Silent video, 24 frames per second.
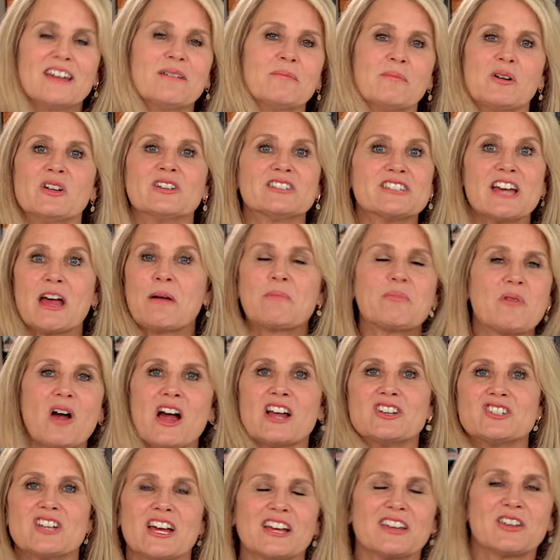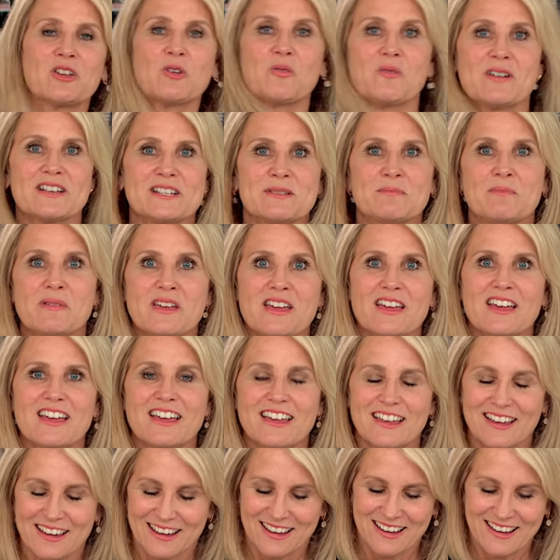multi-project
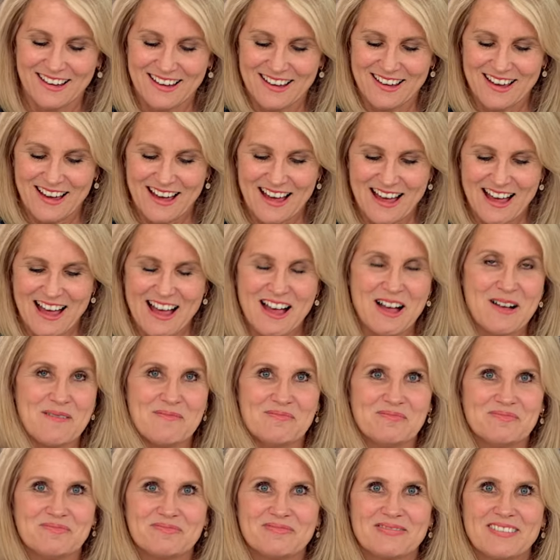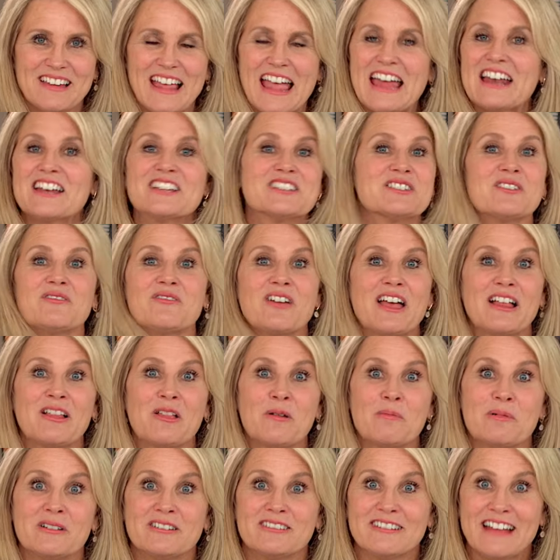USB, and it's
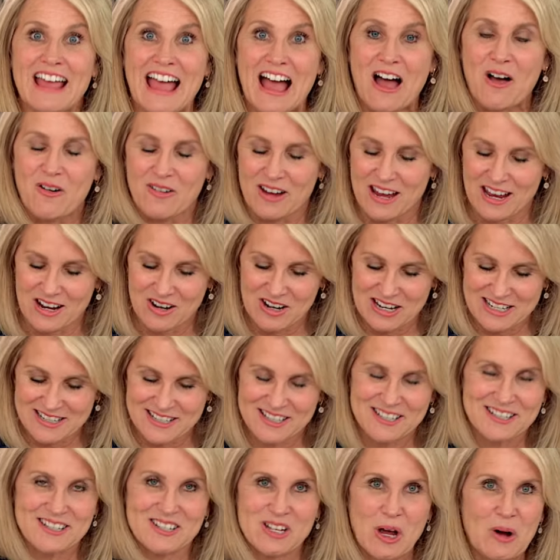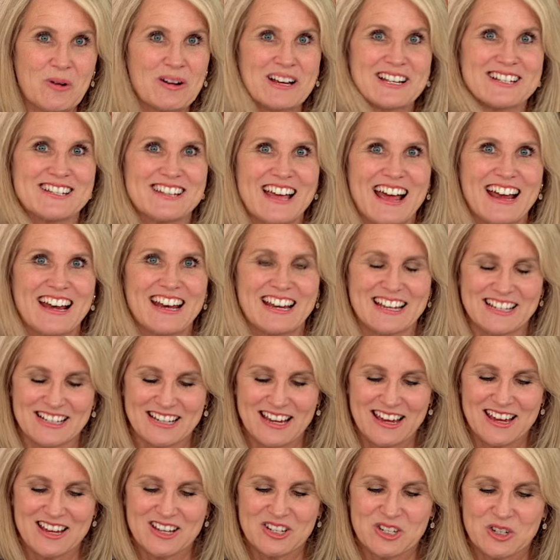available now. And it's so exciting
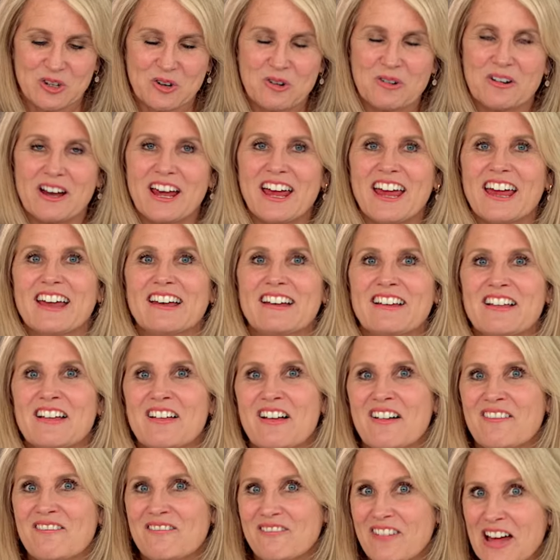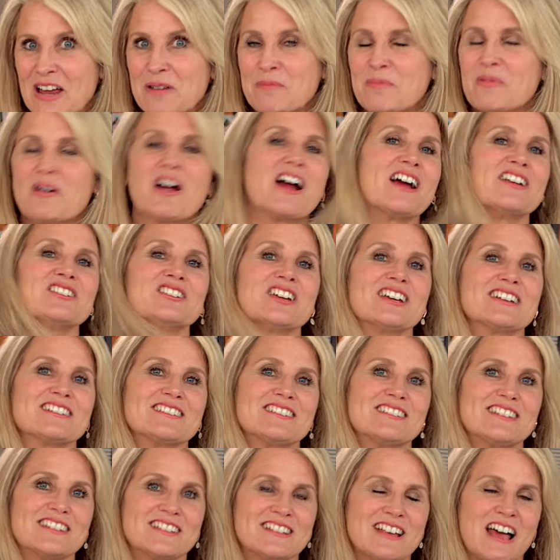to create fun projects
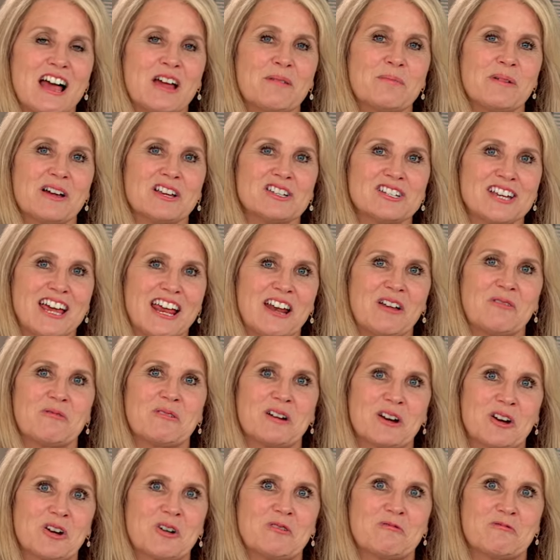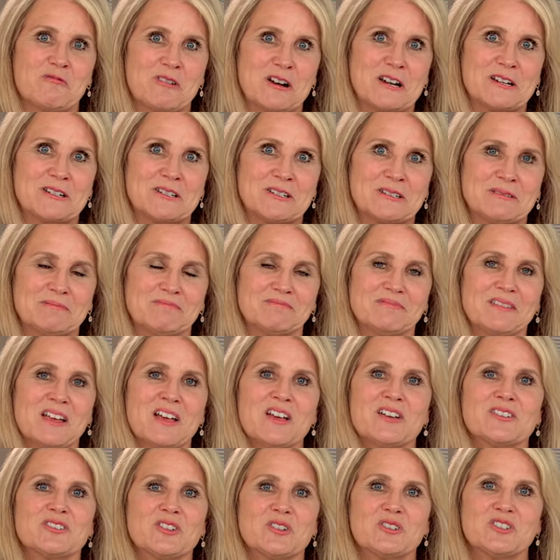designed by Janet Wicker-Frisch.
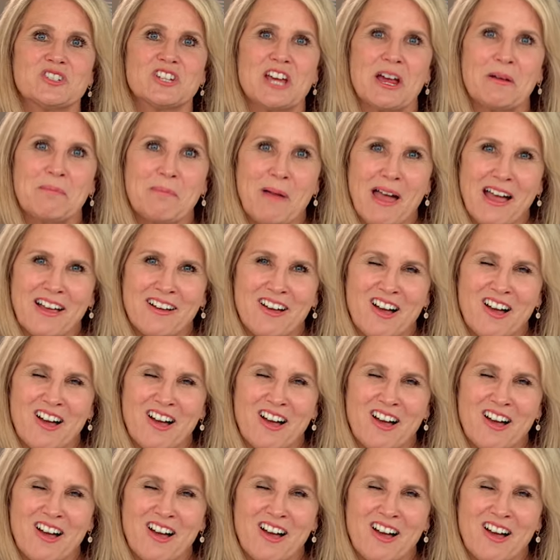So check back